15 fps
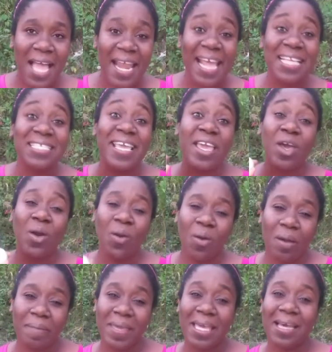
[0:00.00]
And I say cook
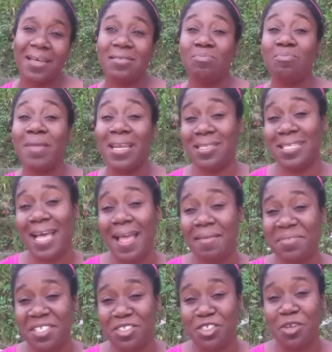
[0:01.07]
because many
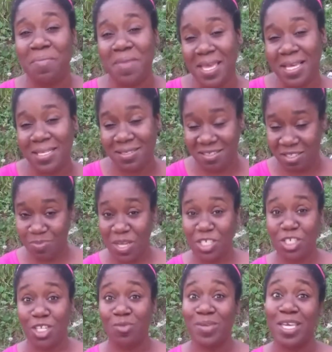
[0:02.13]
times as Jamaicans
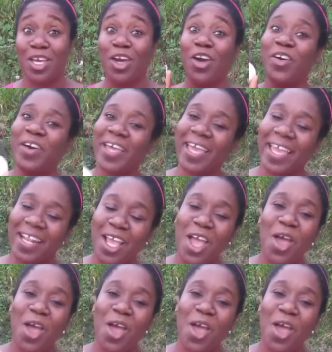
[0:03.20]
especially, we cook it,